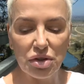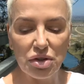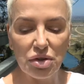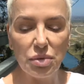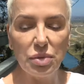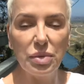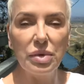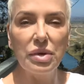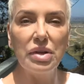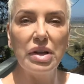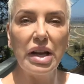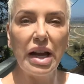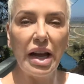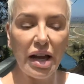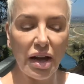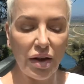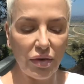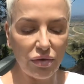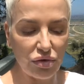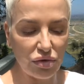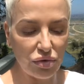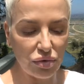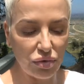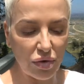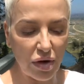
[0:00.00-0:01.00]
you would
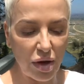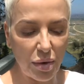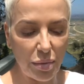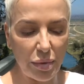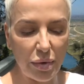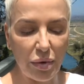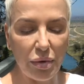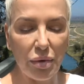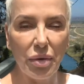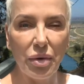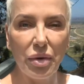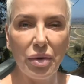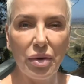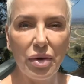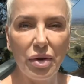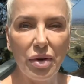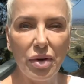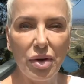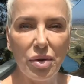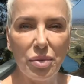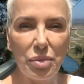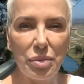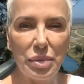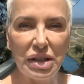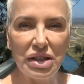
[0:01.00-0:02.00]
have trouble,
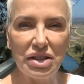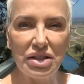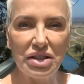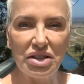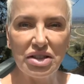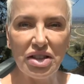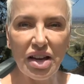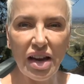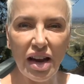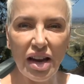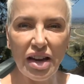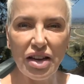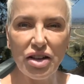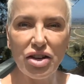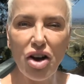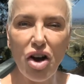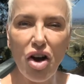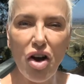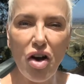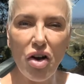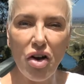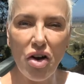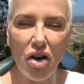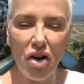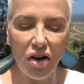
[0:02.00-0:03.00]
but take
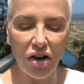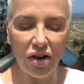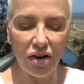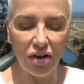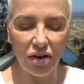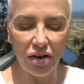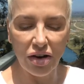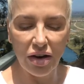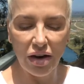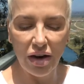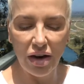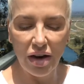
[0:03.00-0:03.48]
heart,